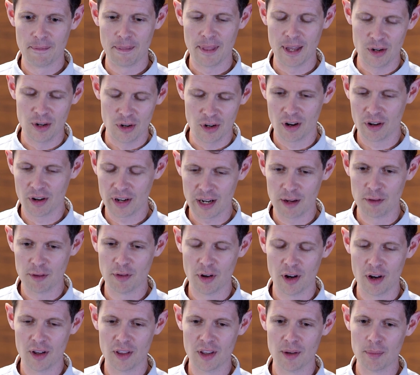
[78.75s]
and you can't get any
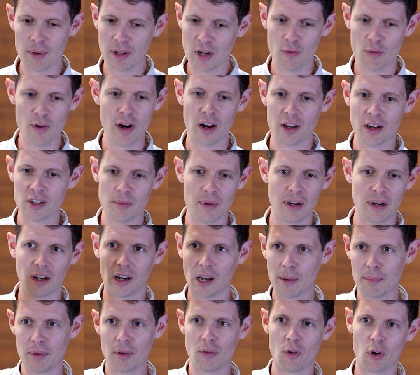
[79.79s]
further, but then you realise you've been
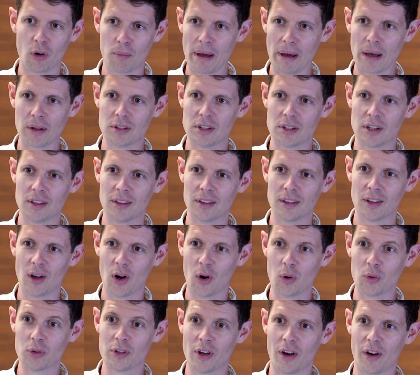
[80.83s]
climbing the wrong mountain the
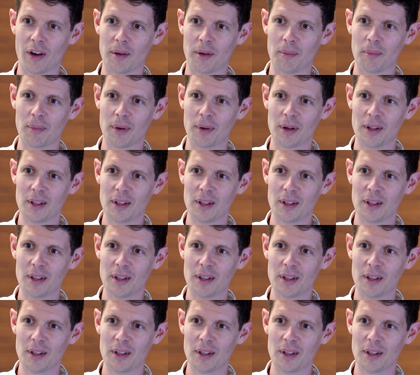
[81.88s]
whole time.